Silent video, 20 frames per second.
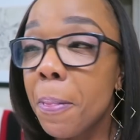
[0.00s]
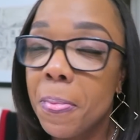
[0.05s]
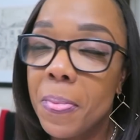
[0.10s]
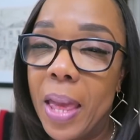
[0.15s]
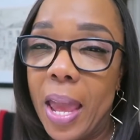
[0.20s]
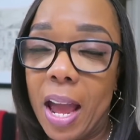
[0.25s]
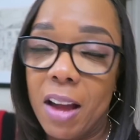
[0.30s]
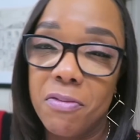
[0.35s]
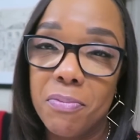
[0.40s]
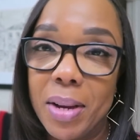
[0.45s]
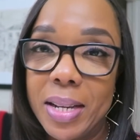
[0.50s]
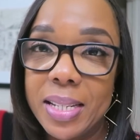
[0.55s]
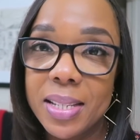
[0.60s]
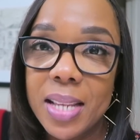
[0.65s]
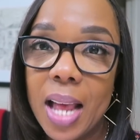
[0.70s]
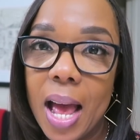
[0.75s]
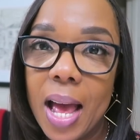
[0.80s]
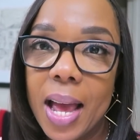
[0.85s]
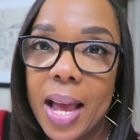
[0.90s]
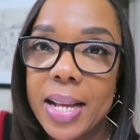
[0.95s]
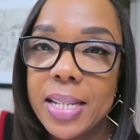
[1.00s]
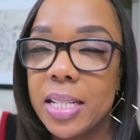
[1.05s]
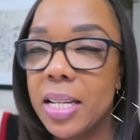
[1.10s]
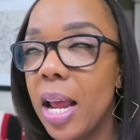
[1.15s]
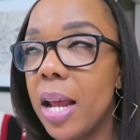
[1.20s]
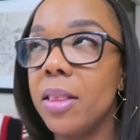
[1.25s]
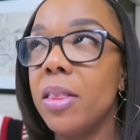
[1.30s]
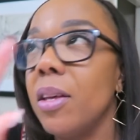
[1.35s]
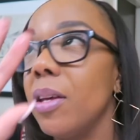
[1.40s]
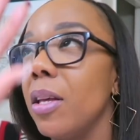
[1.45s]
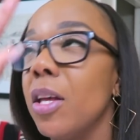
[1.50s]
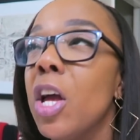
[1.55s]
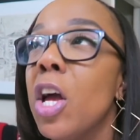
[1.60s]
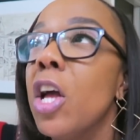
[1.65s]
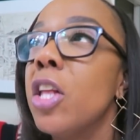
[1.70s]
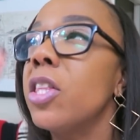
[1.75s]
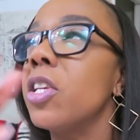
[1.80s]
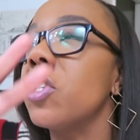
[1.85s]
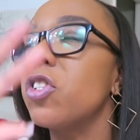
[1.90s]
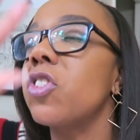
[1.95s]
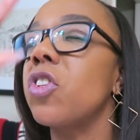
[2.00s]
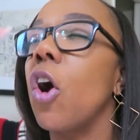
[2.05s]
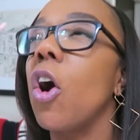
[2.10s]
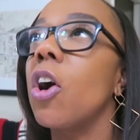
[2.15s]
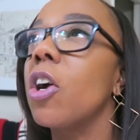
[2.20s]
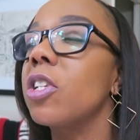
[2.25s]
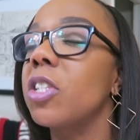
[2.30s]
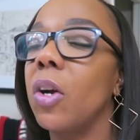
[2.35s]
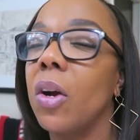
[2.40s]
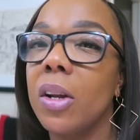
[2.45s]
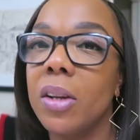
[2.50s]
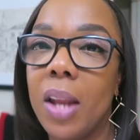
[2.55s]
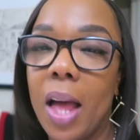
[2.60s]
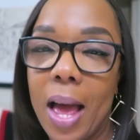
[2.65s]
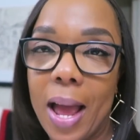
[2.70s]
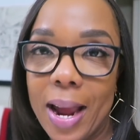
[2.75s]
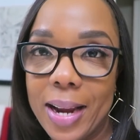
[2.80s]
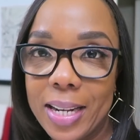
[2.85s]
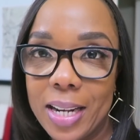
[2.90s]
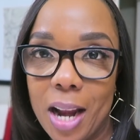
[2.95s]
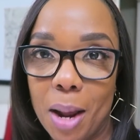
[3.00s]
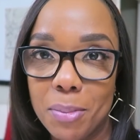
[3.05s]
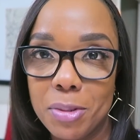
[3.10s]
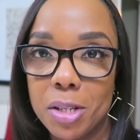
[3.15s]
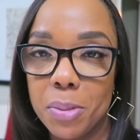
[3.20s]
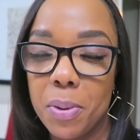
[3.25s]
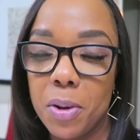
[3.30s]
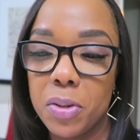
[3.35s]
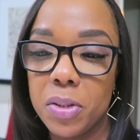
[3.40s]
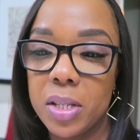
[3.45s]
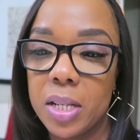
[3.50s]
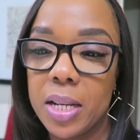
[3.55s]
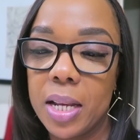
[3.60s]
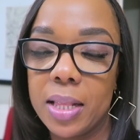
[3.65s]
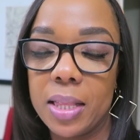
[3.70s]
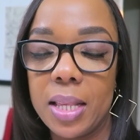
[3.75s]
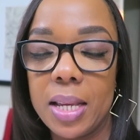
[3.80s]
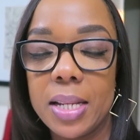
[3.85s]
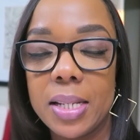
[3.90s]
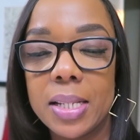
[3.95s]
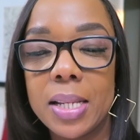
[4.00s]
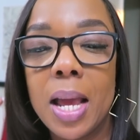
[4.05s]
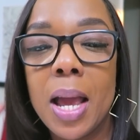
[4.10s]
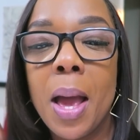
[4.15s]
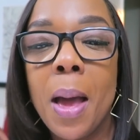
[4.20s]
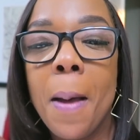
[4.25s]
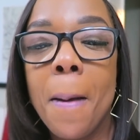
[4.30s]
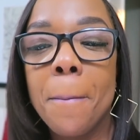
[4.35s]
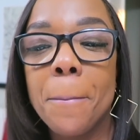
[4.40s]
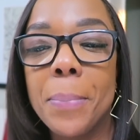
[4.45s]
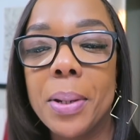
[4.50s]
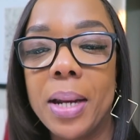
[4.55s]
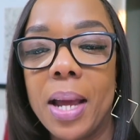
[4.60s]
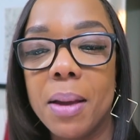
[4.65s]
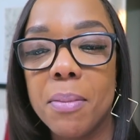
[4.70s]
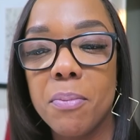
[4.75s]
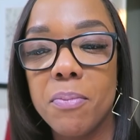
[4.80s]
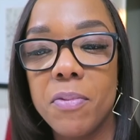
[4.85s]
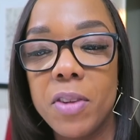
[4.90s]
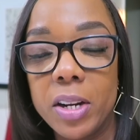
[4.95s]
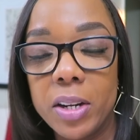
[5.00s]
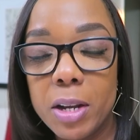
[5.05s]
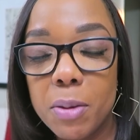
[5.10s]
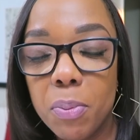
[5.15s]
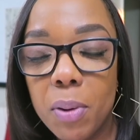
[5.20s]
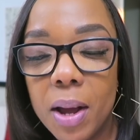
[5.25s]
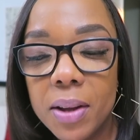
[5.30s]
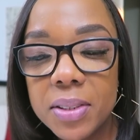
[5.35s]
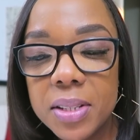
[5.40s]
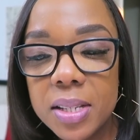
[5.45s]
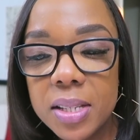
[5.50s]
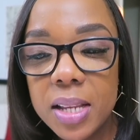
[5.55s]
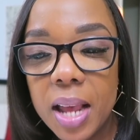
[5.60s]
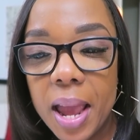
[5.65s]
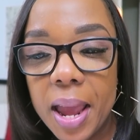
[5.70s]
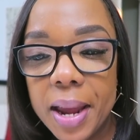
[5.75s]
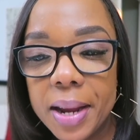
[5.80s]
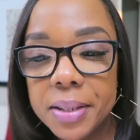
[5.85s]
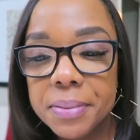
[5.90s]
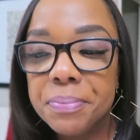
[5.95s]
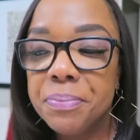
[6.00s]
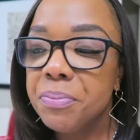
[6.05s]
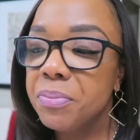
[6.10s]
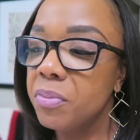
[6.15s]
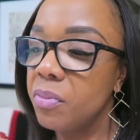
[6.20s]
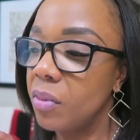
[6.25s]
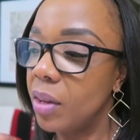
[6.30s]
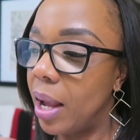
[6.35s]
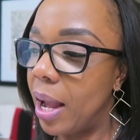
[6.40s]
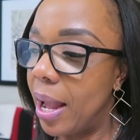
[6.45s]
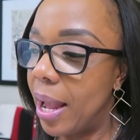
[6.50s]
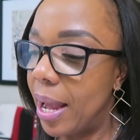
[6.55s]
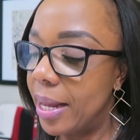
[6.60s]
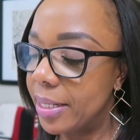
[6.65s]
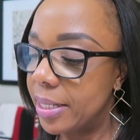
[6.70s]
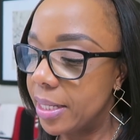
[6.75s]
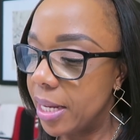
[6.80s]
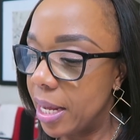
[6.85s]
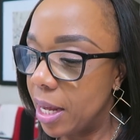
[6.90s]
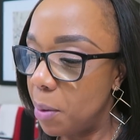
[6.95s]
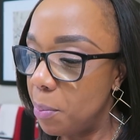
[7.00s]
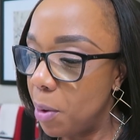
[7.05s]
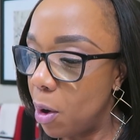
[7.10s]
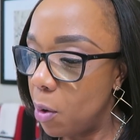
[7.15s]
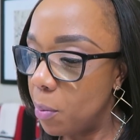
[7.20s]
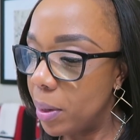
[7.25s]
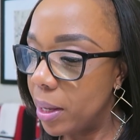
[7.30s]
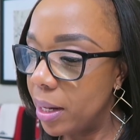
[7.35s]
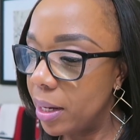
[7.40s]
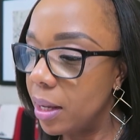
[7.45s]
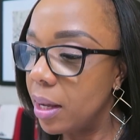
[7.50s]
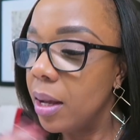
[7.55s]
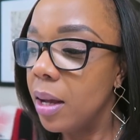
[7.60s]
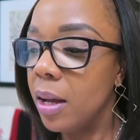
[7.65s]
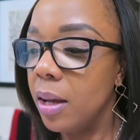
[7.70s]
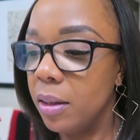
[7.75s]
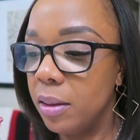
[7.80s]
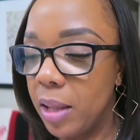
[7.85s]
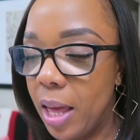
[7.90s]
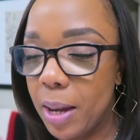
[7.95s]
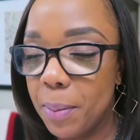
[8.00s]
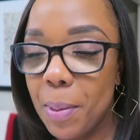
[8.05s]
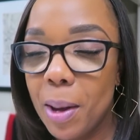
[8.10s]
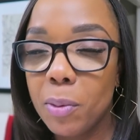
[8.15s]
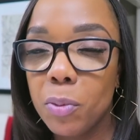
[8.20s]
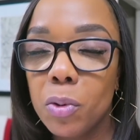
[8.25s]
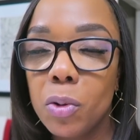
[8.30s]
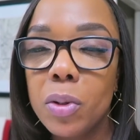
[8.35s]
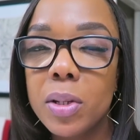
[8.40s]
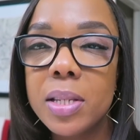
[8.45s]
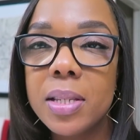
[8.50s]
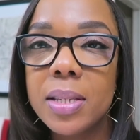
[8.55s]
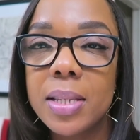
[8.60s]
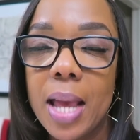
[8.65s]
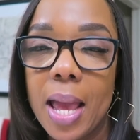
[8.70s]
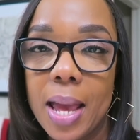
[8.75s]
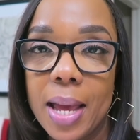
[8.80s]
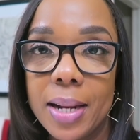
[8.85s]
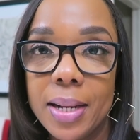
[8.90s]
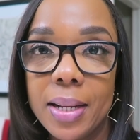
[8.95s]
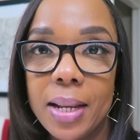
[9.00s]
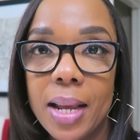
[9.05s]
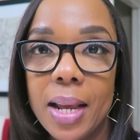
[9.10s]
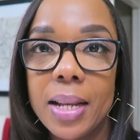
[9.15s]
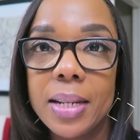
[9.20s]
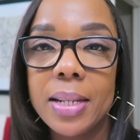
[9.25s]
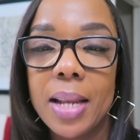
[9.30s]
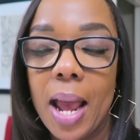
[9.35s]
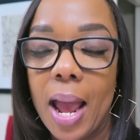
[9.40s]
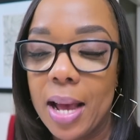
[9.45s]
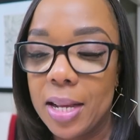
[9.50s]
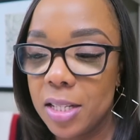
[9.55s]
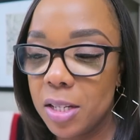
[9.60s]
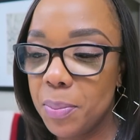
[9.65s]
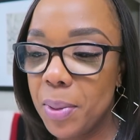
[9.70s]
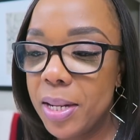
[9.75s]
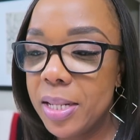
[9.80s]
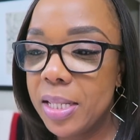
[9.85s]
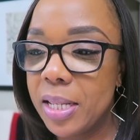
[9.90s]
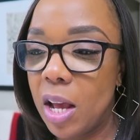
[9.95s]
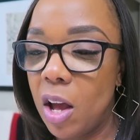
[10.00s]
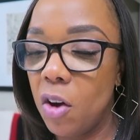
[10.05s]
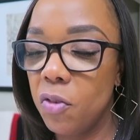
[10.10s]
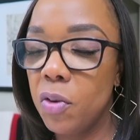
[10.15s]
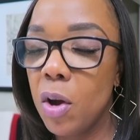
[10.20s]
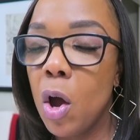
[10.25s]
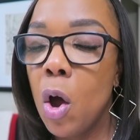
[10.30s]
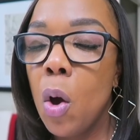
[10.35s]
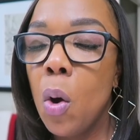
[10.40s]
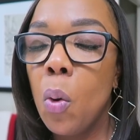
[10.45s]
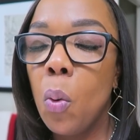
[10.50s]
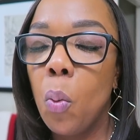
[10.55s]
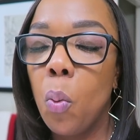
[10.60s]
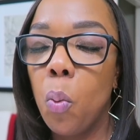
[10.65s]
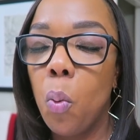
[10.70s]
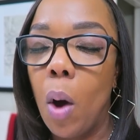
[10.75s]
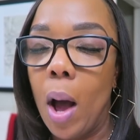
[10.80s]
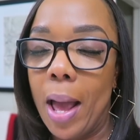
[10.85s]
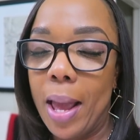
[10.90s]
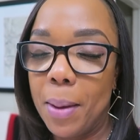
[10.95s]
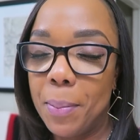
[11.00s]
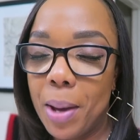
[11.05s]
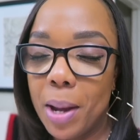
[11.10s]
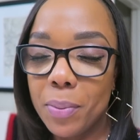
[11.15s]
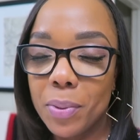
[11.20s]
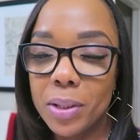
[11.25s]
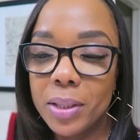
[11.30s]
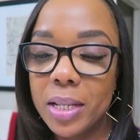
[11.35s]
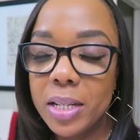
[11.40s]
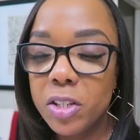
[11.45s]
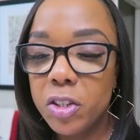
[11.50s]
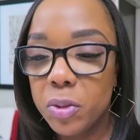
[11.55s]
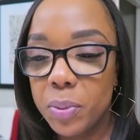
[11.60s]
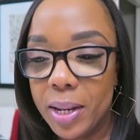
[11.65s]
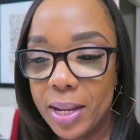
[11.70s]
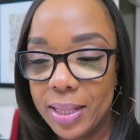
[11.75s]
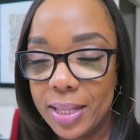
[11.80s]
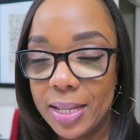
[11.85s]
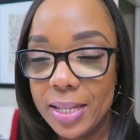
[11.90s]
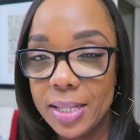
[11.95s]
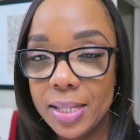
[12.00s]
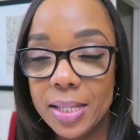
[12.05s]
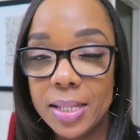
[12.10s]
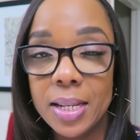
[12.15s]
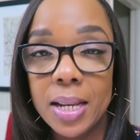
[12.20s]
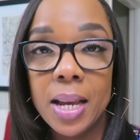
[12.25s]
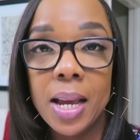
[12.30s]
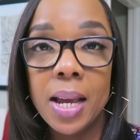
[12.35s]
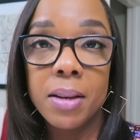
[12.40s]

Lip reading: they have my size and the stars are aligned and I'm supposed to get this. But I'm very proud to say I had to take a moment, like my rules said, and ask myself, why am I really doing this?